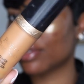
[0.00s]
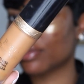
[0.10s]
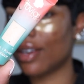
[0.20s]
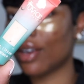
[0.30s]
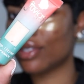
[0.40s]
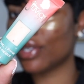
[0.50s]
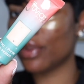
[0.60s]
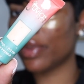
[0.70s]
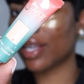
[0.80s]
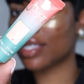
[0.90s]
And also
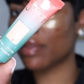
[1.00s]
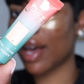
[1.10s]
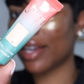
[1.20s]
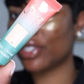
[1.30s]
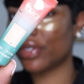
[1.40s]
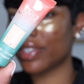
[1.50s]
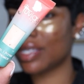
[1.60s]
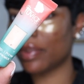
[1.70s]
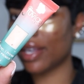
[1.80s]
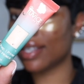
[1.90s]
mix my
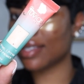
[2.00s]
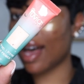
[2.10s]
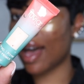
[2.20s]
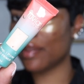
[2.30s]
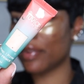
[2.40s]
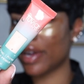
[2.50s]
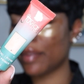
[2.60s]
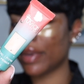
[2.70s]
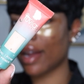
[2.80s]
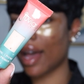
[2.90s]
Juvia's Place Eye
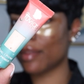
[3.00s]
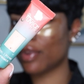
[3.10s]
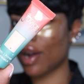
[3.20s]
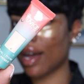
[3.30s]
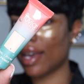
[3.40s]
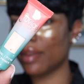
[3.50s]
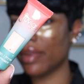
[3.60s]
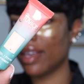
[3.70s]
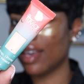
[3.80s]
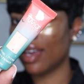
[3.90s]
Prep and Eye
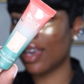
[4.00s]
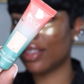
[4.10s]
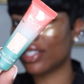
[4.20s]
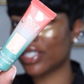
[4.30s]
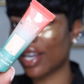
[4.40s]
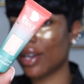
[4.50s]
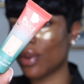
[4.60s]
Prime in the shade